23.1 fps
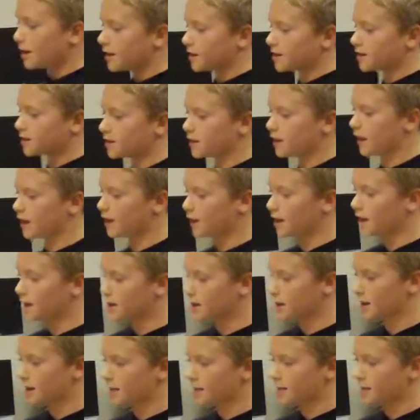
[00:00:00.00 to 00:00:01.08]
The sun
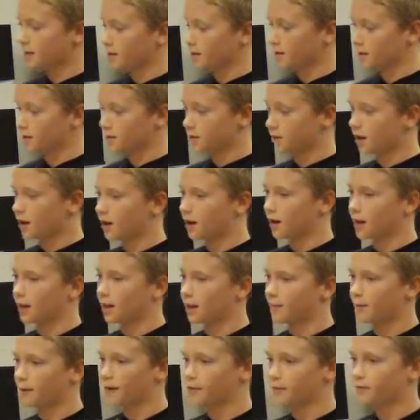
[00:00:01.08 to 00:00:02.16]
is a star
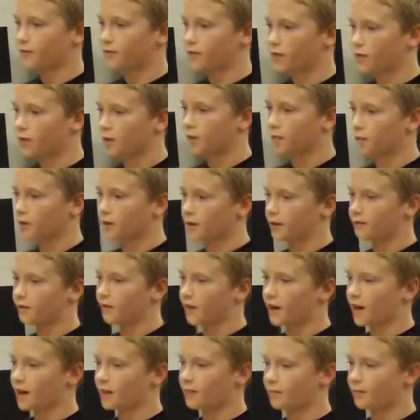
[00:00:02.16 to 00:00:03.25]
about
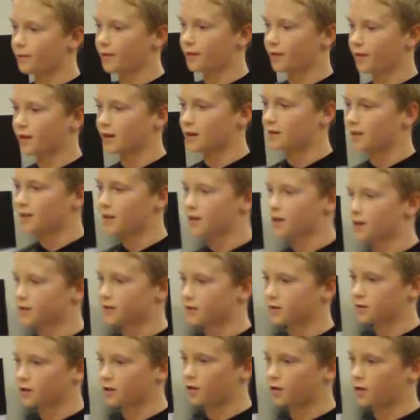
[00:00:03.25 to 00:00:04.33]
4.5 billion
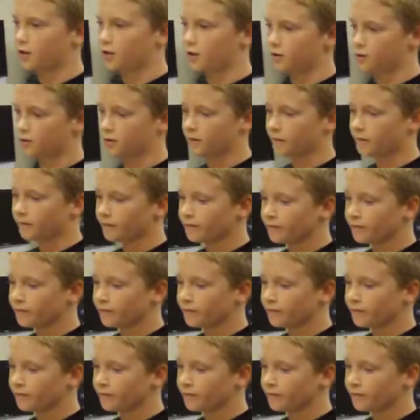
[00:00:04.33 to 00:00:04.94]
years old.